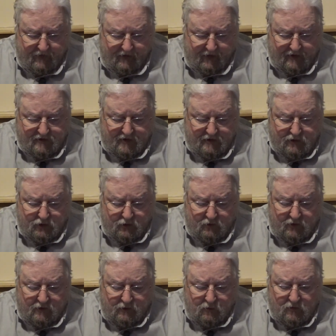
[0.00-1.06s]
As they
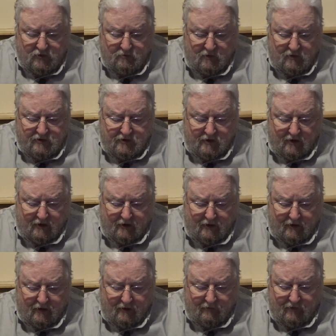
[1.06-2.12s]
journeyed towards Mount
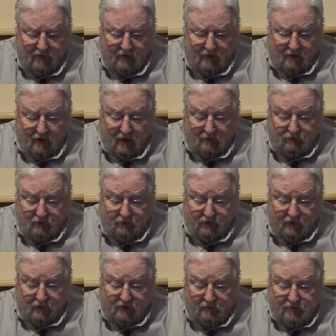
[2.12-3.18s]
Sinai, God
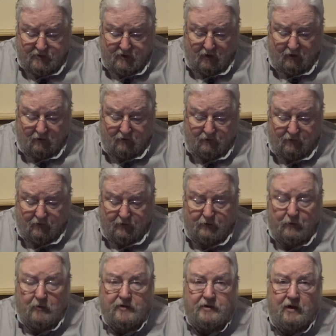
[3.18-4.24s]
revealed himself
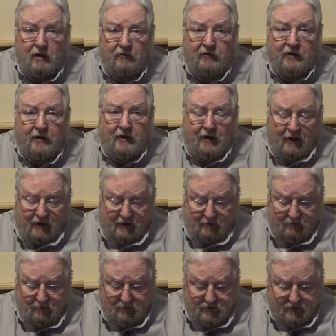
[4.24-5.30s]
through his covenant
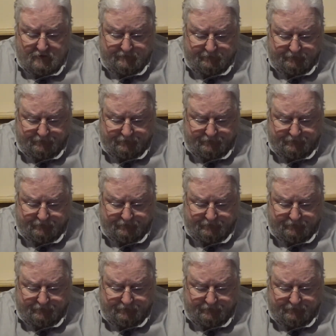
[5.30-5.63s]
names.